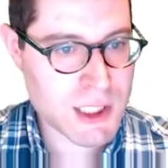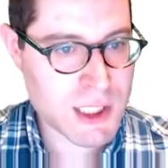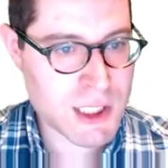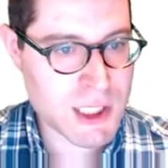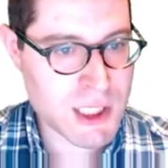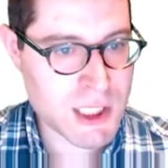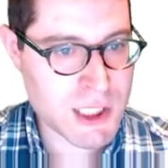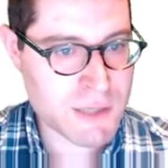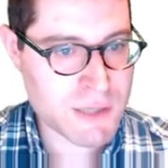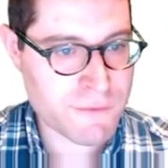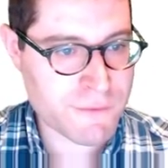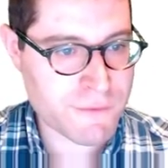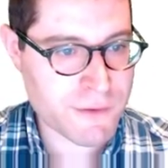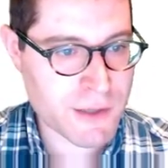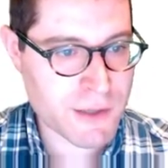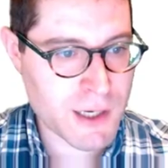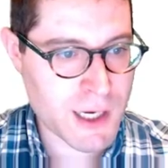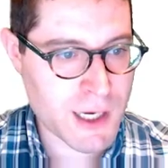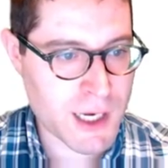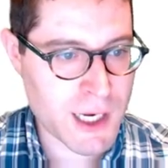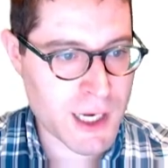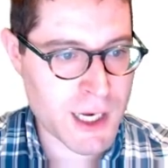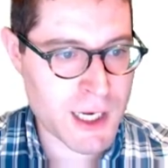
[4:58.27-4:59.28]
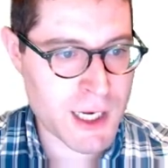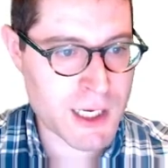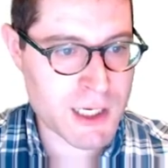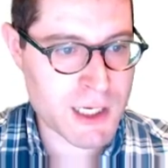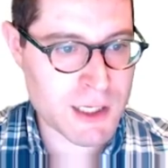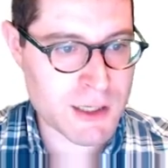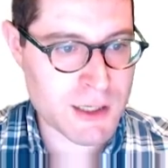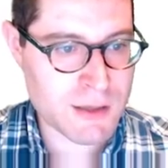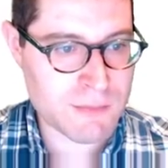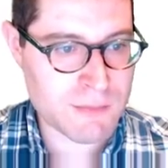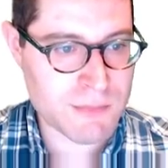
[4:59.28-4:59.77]
If
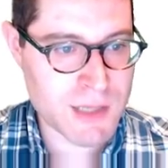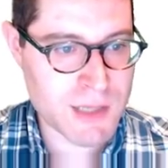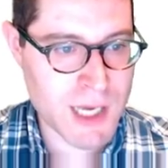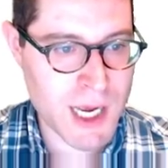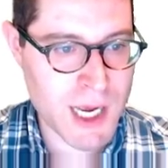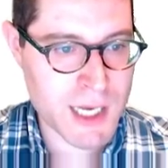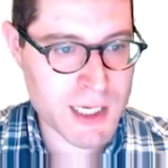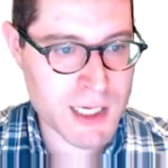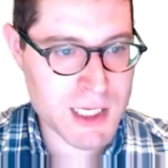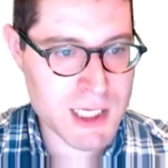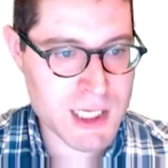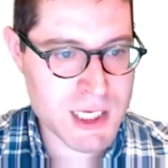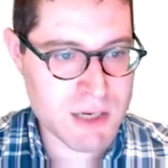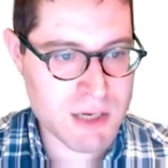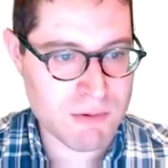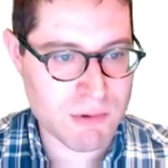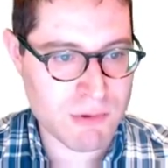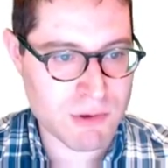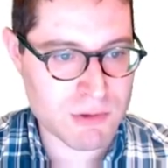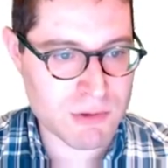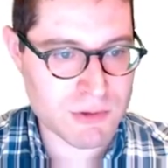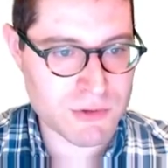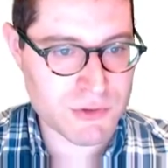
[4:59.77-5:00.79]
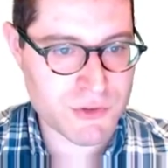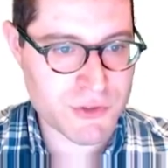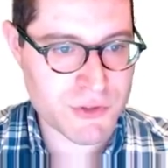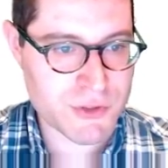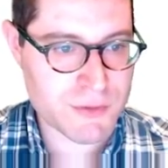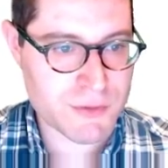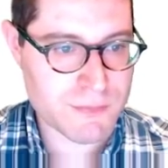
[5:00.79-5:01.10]
item dot equals